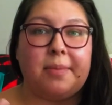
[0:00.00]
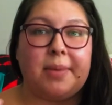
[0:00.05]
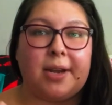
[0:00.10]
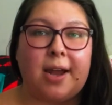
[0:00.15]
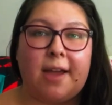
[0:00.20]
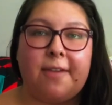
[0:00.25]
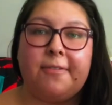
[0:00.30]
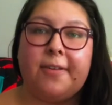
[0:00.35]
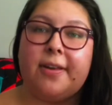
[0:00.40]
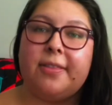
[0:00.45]
but
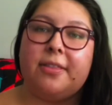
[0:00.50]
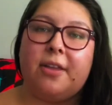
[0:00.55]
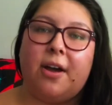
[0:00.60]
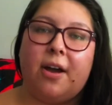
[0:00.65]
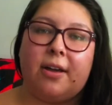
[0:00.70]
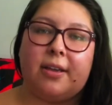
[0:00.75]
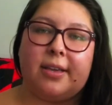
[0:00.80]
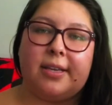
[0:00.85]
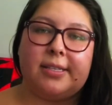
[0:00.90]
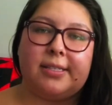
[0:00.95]
I find the
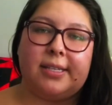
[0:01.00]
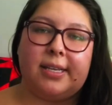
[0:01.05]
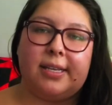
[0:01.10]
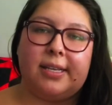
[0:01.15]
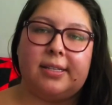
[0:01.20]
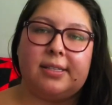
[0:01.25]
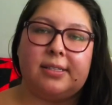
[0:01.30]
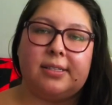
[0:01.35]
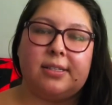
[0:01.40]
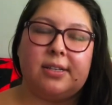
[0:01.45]
hockey
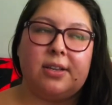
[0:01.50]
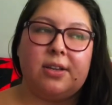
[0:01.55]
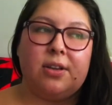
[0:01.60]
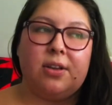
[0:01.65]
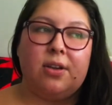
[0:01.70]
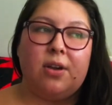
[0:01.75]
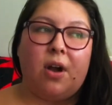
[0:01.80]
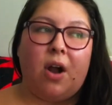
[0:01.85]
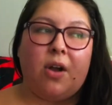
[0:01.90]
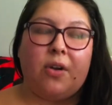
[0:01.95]
scenes
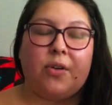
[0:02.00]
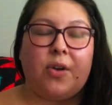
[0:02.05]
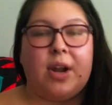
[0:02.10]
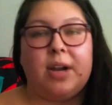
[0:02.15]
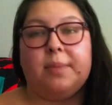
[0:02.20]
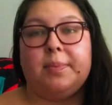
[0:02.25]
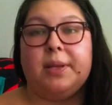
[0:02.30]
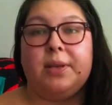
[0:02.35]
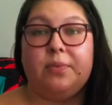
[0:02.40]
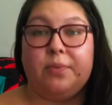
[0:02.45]
are
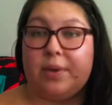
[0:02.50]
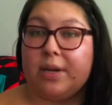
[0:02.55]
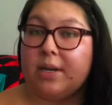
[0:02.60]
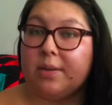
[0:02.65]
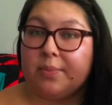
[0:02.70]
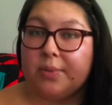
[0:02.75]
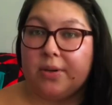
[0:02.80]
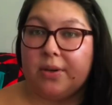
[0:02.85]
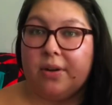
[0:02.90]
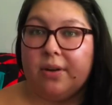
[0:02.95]
incredibly
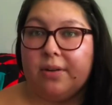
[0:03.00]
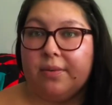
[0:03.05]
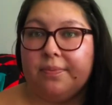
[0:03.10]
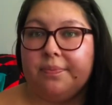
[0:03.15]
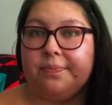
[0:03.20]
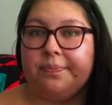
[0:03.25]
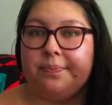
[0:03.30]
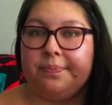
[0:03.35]
readable.